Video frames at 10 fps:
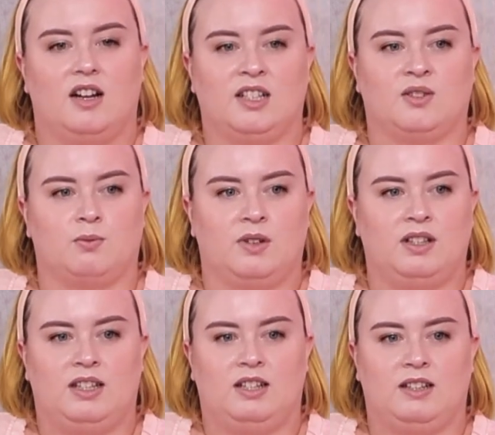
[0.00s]
it's
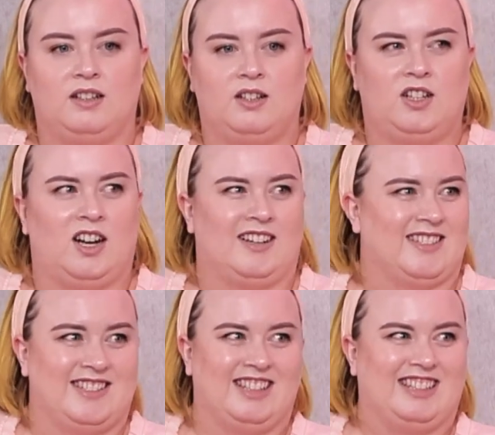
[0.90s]
really kind of
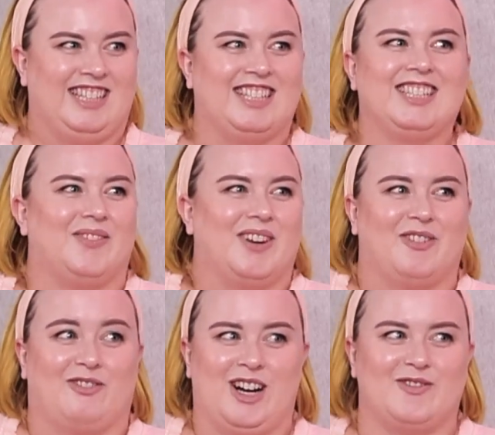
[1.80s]
silly to be
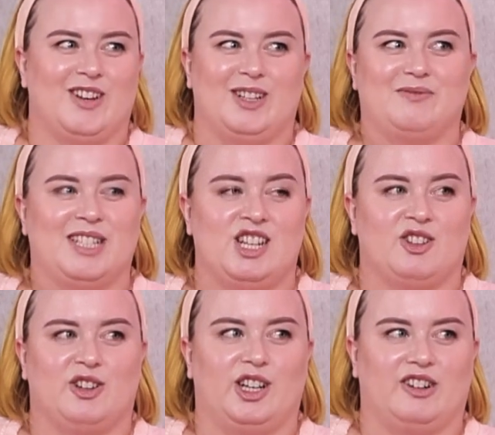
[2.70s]
afraid of any
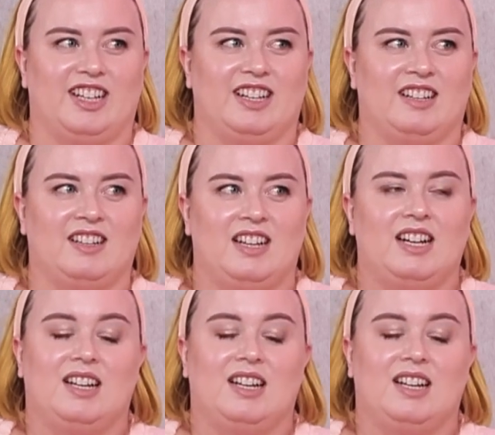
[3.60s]
particular ingredient.